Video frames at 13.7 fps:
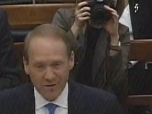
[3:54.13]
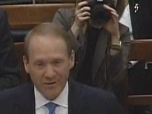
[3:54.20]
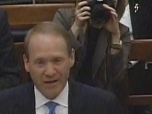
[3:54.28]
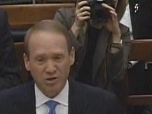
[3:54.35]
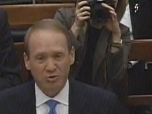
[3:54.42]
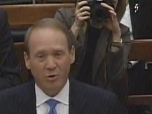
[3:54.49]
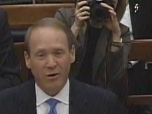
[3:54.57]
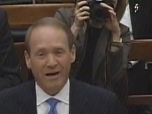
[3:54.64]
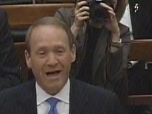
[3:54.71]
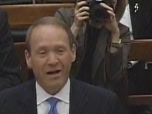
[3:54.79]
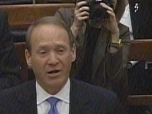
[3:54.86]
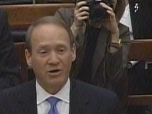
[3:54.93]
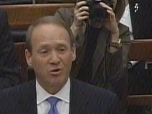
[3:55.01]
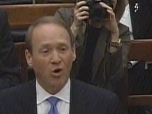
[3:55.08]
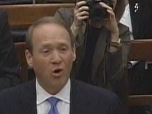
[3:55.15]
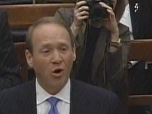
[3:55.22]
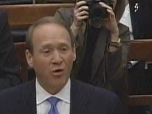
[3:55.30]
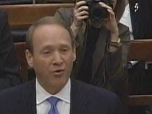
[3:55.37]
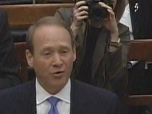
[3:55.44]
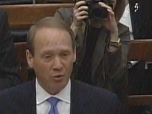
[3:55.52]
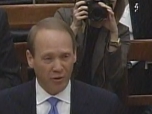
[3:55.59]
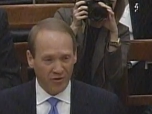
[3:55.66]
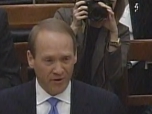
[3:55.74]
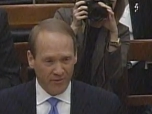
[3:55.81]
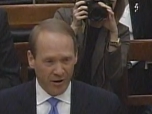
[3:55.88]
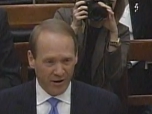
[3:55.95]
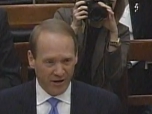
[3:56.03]
That's rolling out into all their
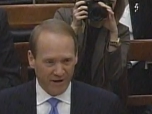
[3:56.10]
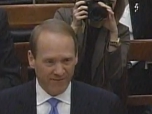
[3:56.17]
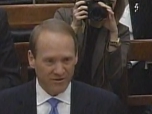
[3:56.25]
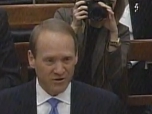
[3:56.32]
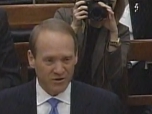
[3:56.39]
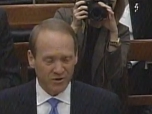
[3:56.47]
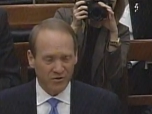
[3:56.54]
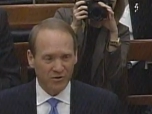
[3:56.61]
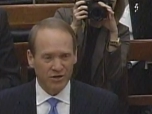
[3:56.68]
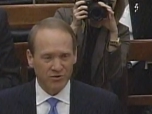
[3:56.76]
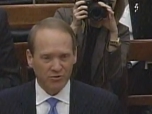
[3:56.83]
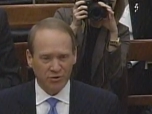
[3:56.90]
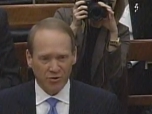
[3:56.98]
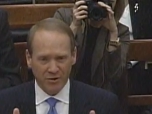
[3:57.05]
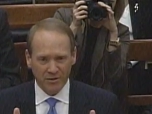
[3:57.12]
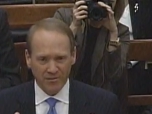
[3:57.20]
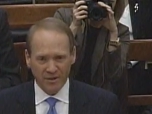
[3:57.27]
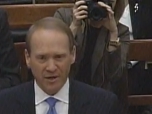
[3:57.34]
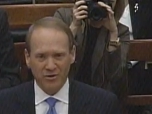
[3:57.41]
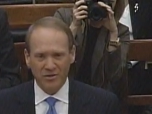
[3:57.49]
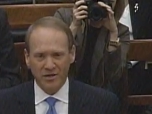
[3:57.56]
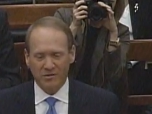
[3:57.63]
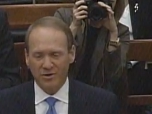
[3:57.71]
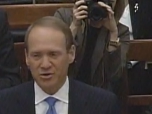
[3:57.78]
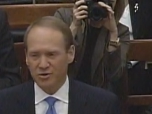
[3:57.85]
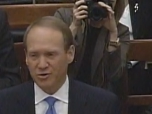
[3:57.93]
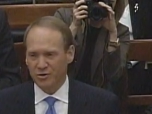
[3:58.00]
North American facilities, recruiting
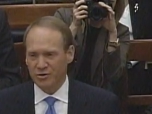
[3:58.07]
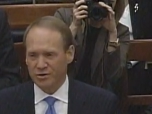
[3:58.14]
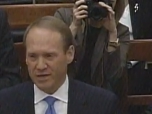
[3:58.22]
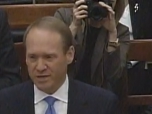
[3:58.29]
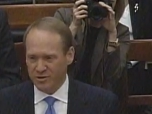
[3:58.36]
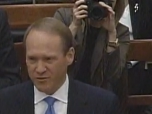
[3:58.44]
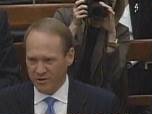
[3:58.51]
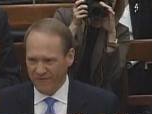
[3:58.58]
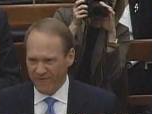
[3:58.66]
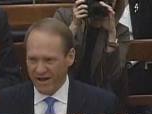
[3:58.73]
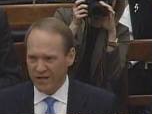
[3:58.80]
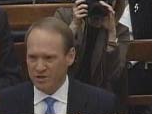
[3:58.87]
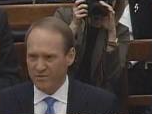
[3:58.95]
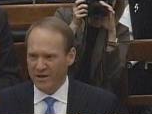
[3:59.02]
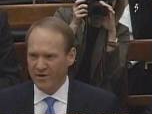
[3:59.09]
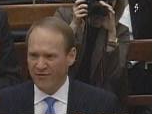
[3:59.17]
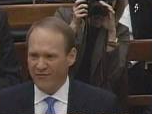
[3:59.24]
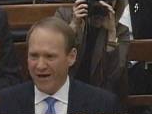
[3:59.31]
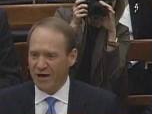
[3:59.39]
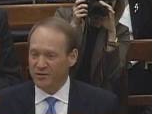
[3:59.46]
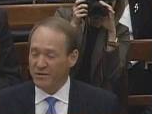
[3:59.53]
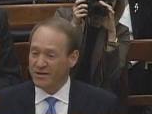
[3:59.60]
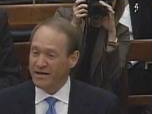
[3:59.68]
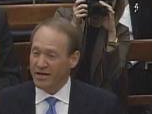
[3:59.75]
PLTW students into an advanced manufacturing